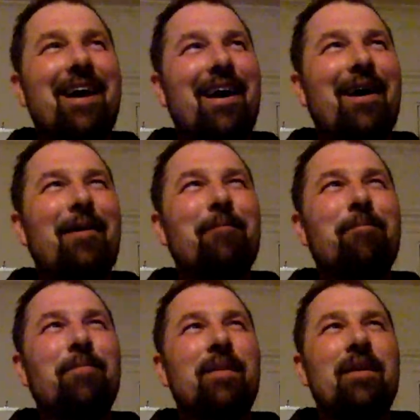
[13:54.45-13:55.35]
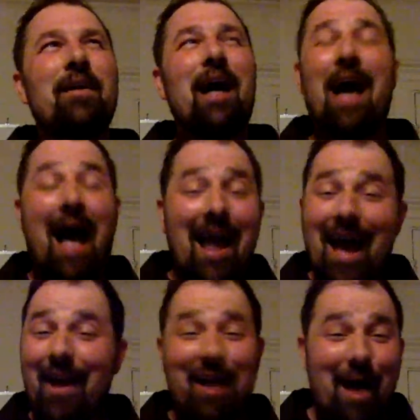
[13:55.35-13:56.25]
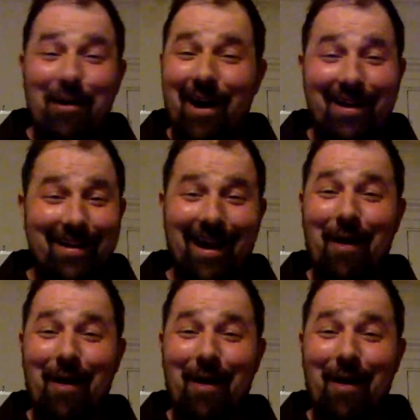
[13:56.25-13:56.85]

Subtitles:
I don't know how I got in.